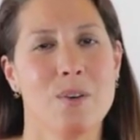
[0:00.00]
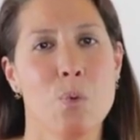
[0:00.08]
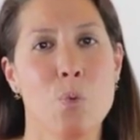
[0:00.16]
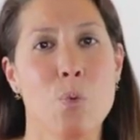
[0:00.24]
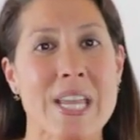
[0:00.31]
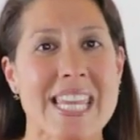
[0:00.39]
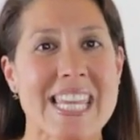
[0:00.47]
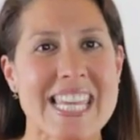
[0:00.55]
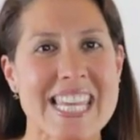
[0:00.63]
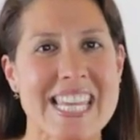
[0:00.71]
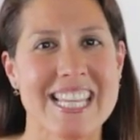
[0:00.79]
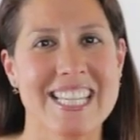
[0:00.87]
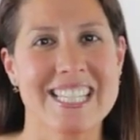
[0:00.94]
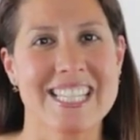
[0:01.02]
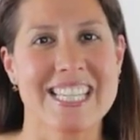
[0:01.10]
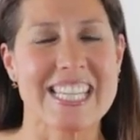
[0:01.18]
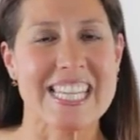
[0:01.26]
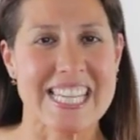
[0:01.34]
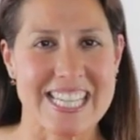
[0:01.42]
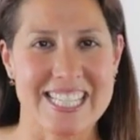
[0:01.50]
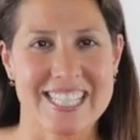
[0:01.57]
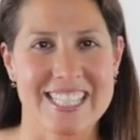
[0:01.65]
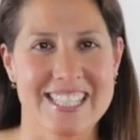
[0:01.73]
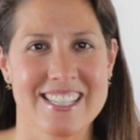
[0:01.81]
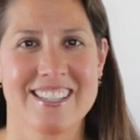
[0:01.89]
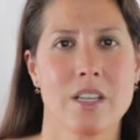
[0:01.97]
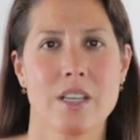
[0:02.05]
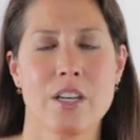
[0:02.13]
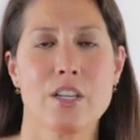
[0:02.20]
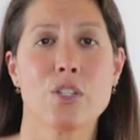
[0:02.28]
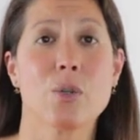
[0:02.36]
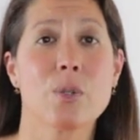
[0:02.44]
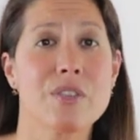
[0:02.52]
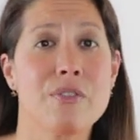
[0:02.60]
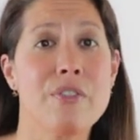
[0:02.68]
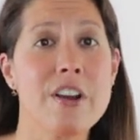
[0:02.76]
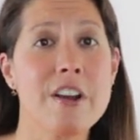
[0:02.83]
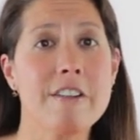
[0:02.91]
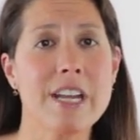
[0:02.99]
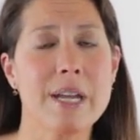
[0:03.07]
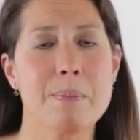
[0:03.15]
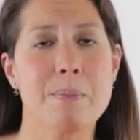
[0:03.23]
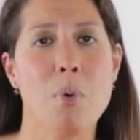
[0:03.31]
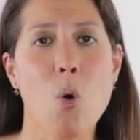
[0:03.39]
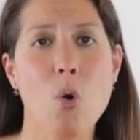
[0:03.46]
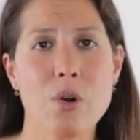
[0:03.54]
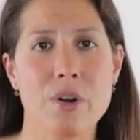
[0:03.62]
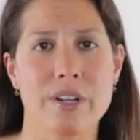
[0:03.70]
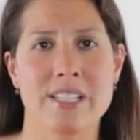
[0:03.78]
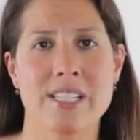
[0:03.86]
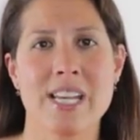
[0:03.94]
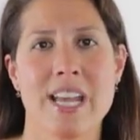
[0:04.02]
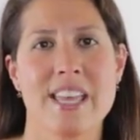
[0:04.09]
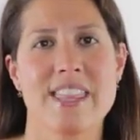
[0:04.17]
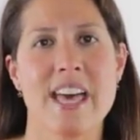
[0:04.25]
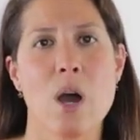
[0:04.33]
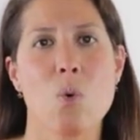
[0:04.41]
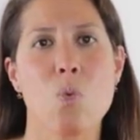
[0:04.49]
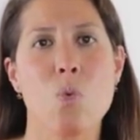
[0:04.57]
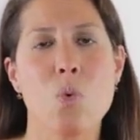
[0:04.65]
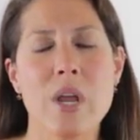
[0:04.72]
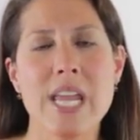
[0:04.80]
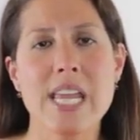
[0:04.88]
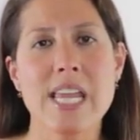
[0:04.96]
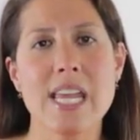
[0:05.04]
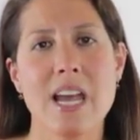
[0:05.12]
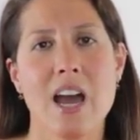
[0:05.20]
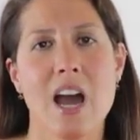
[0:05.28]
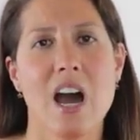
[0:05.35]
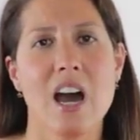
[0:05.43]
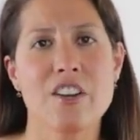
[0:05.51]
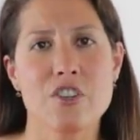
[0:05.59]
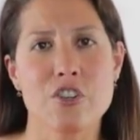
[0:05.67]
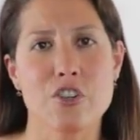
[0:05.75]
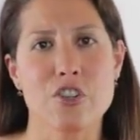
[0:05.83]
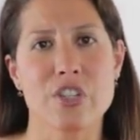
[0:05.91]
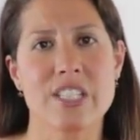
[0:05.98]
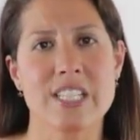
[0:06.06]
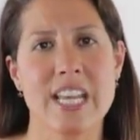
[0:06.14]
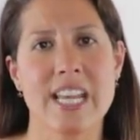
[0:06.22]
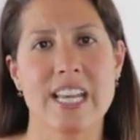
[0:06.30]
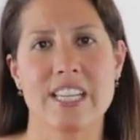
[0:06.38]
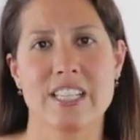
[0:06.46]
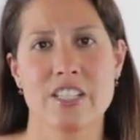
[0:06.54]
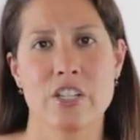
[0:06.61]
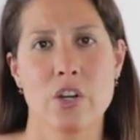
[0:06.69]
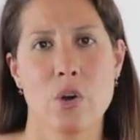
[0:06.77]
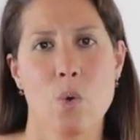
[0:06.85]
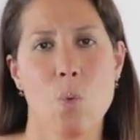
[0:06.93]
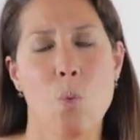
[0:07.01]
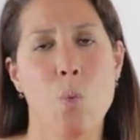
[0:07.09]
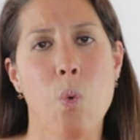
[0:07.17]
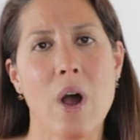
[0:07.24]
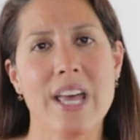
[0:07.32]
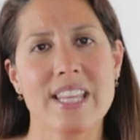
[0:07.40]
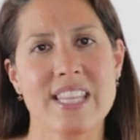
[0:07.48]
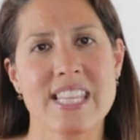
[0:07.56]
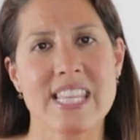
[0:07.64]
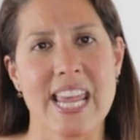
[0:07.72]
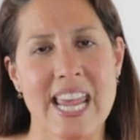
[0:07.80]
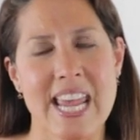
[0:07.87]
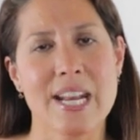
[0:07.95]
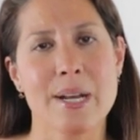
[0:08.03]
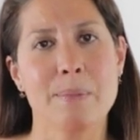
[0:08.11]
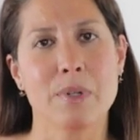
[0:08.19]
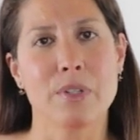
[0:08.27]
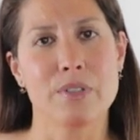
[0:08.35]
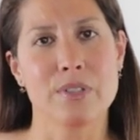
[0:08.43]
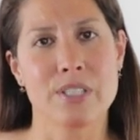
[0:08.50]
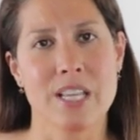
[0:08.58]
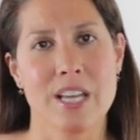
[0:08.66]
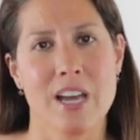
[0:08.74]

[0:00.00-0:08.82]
we eat eats. So it's very important that we understand what the animals